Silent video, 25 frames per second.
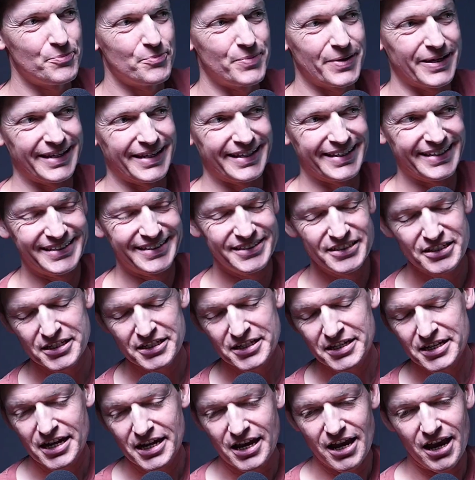to be
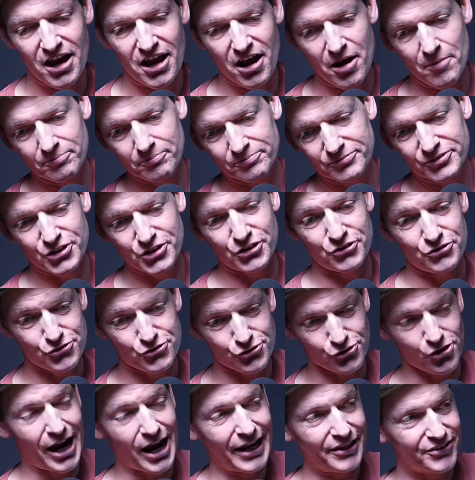um,
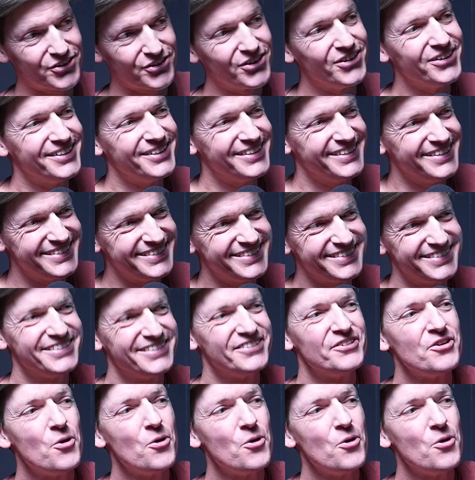contrite yeah.